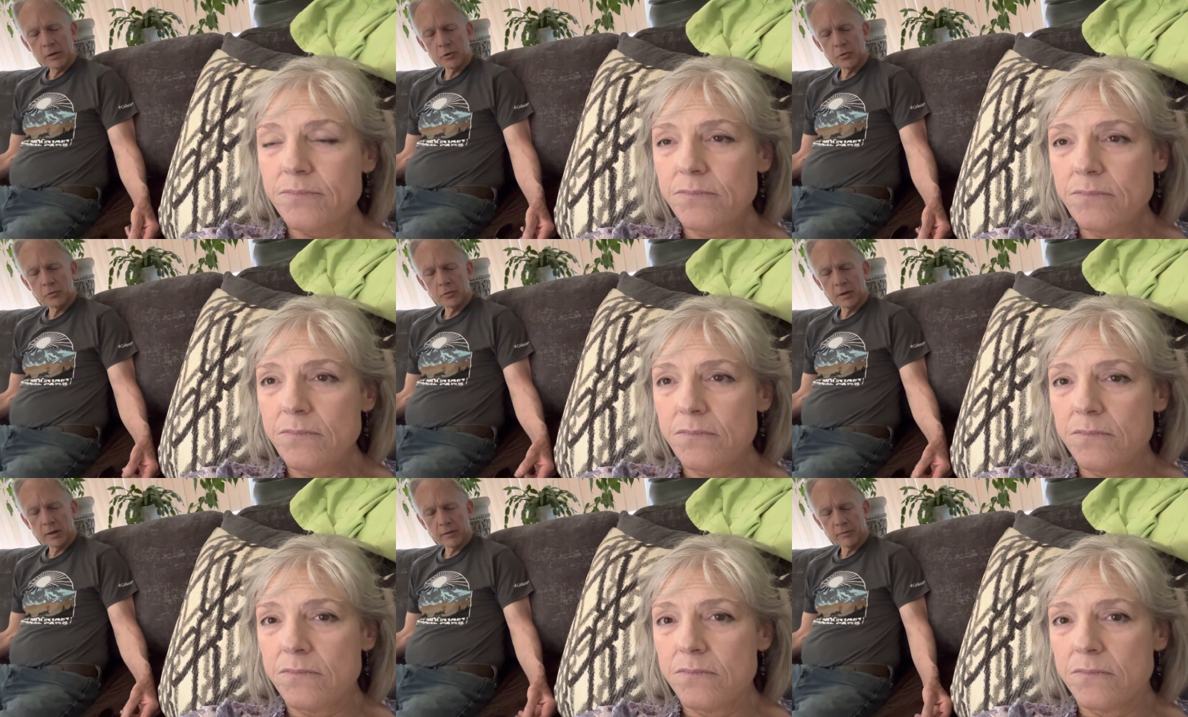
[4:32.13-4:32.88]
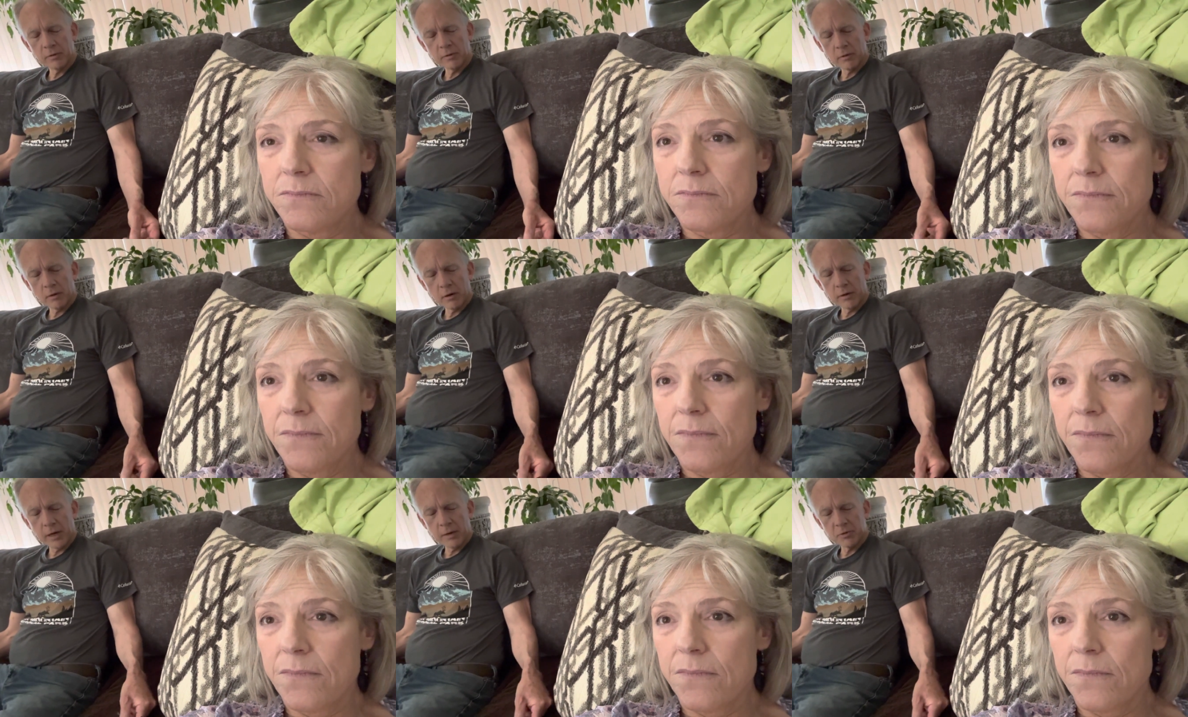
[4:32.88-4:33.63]
Speaker 1: to deliver our
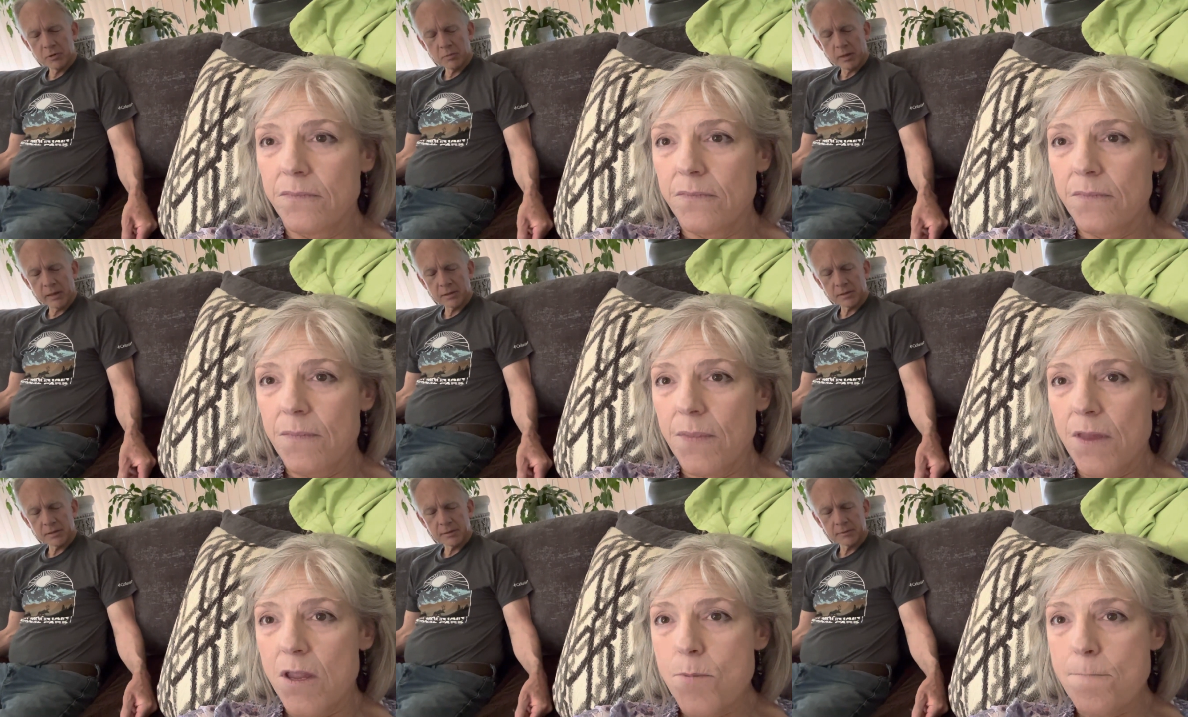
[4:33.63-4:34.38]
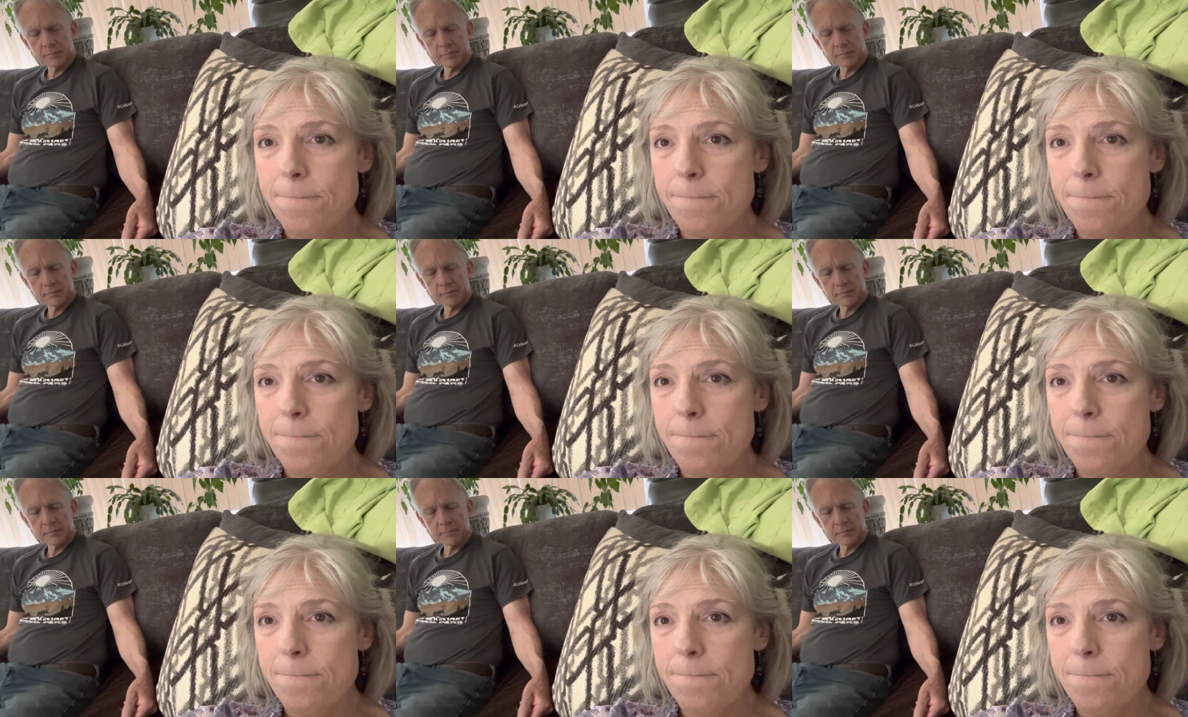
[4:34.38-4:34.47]
neighbor's plants?